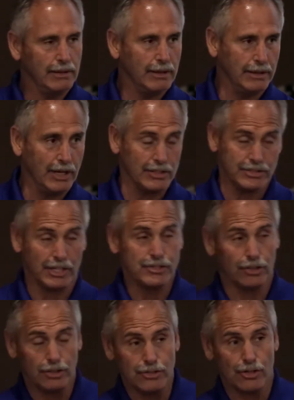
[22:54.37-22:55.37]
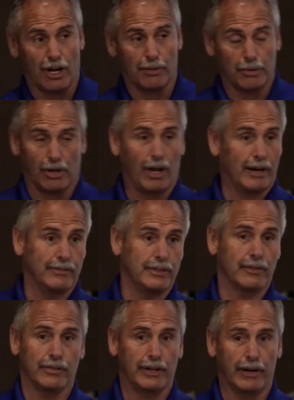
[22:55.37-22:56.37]
he does such a good job in a lot of
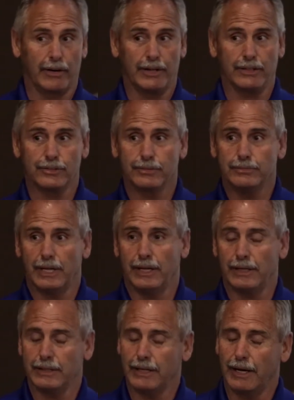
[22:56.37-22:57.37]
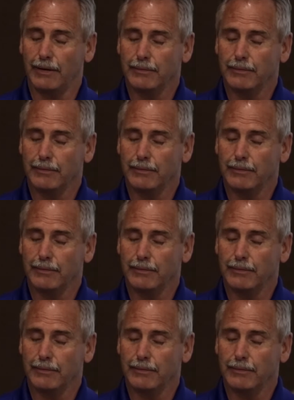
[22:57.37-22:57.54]
different areas, and